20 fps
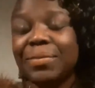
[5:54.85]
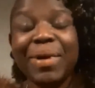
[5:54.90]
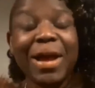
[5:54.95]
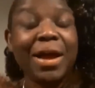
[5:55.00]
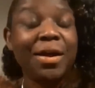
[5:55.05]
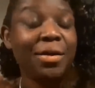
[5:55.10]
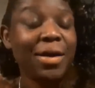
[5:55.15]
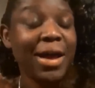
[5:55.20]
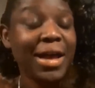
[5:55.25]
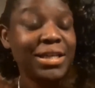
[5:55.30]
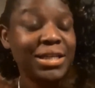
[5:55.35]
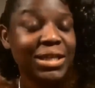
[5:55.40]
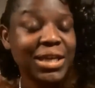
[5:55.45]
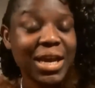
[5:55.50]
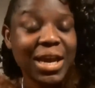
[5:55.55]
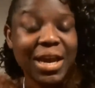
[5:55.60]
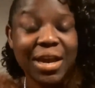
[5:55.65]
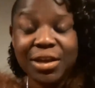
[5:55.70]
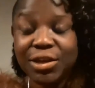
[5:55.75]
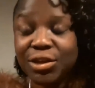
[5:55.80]
It's about
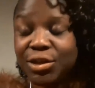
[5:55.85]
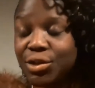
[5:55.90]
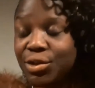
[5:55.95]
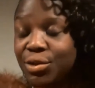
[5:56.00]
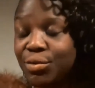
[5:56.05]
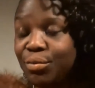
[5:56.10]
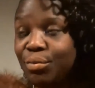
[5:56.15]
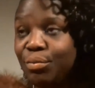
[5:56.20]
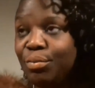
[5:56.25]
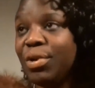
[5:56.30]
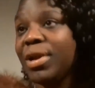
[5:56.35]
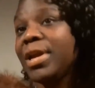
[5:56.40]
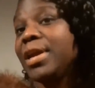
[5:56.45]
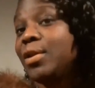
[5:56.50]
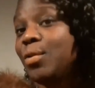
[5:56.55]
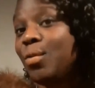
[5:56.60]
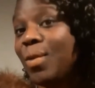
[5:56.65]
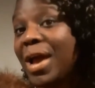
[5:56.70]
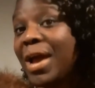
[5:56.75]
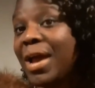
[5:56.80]
education and bringing
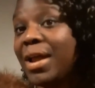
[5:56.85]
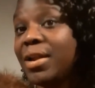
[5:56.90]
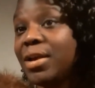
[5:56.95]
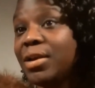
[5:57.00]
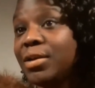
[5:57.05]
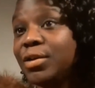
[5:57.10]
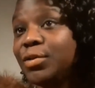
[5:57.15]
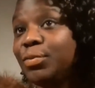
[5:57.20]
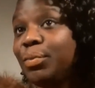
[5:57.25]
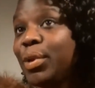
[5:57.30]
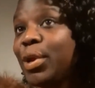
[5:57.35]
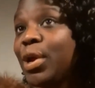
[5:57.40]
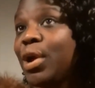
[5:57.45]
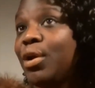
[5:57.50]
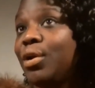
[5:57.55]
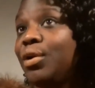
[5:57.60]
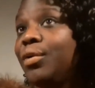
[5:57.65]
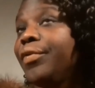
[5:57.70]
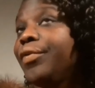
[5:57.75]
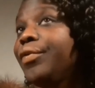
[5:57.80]
awareness
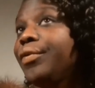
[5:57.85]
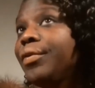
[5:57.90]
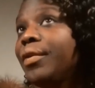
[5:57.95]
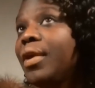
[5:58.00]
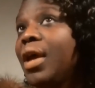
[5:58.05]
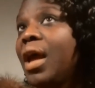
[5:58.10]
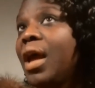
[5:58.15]
because